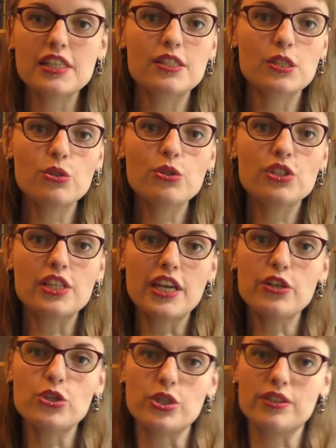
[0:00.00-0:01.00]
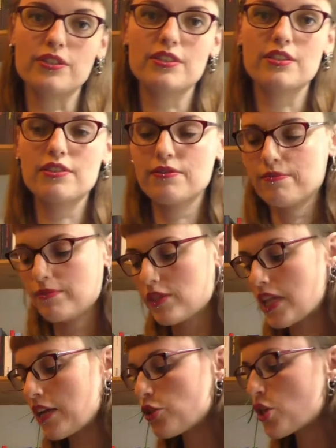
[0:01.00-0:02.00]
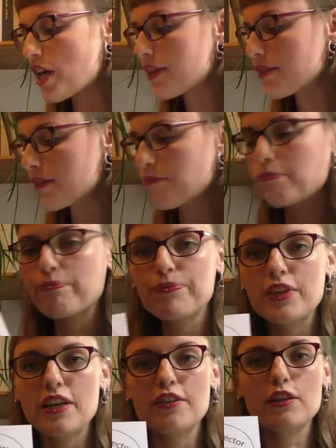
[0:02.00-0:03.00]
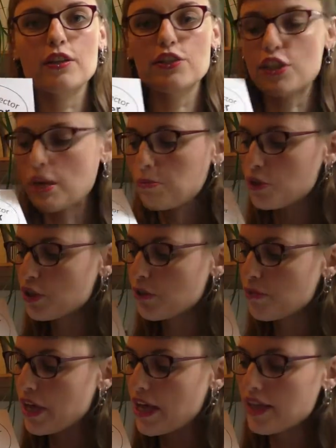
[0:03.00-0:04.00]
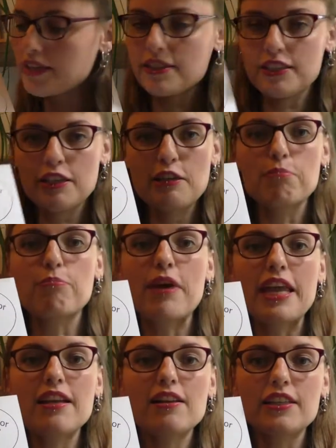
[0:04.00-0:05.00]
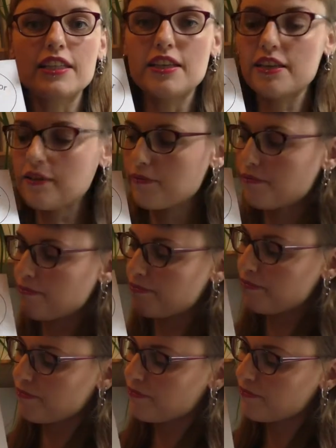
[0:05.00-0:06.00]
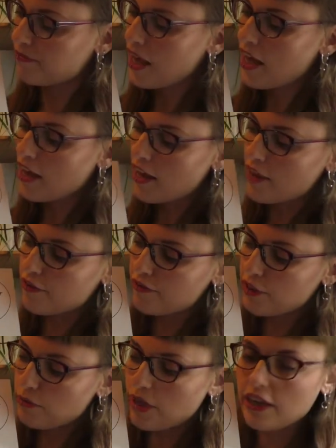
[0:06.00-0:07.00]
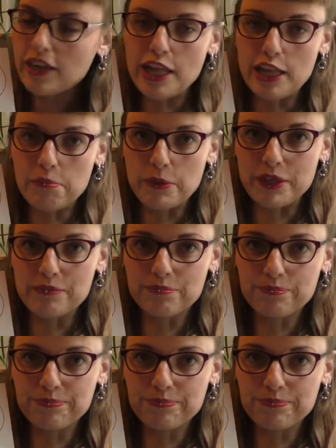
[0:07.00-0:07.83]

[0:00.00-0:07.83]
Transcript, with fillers: associations, such as the conceptual pairs male leader and female helper.